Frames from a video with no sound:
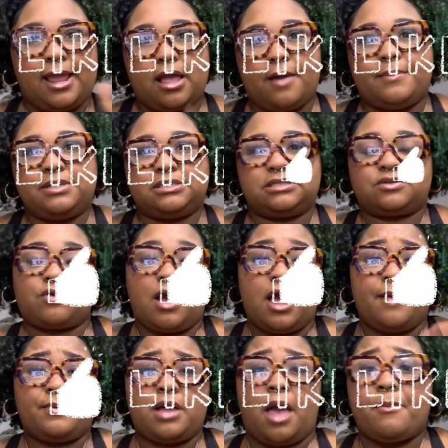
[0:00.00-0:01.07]
comment,
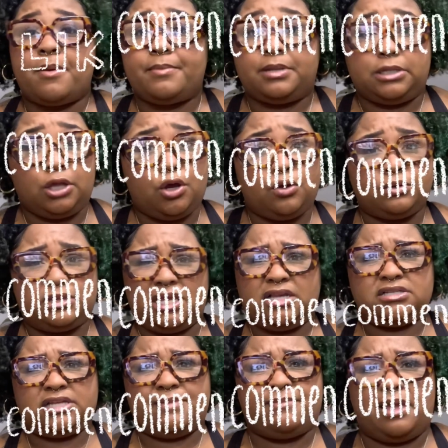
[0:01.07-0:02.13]
subscribe, comment below
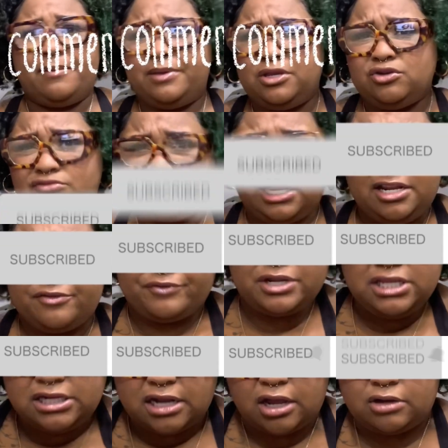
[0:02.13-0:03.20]
things that maybe you didn't
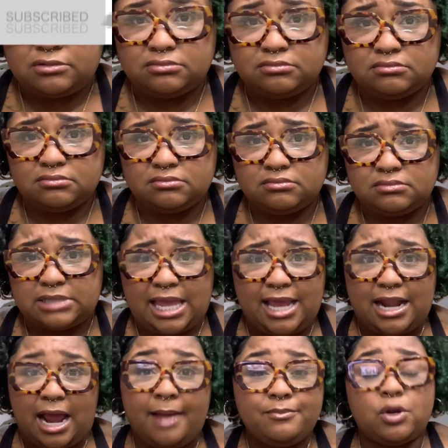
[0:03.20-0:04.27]
really know
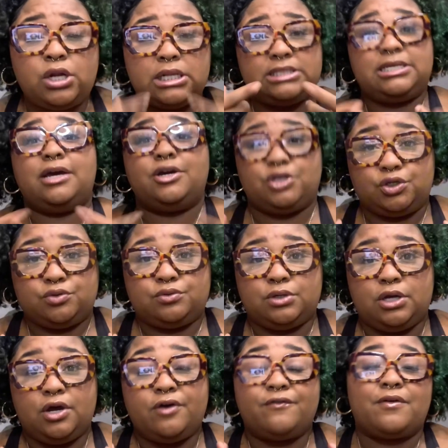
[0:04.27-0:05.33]
that I'm gonna tell you
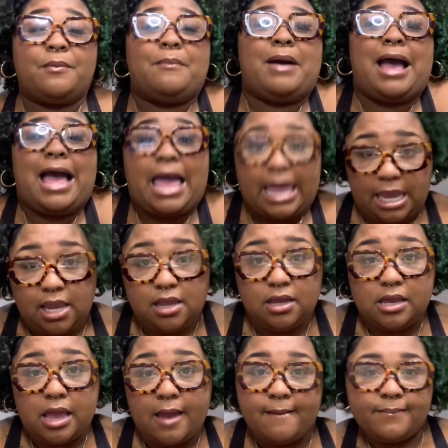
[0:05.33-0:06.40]
from my
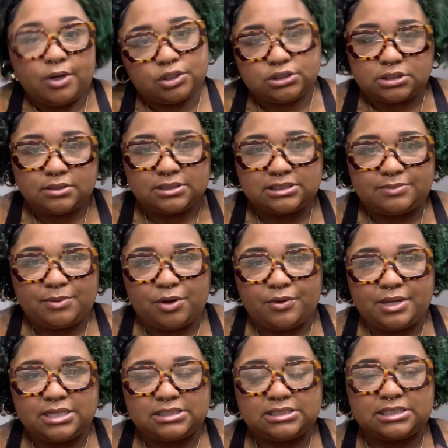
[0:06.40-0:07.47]
personal
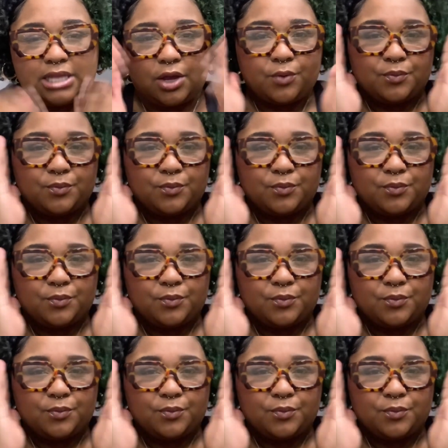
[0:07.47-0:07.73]
experience. So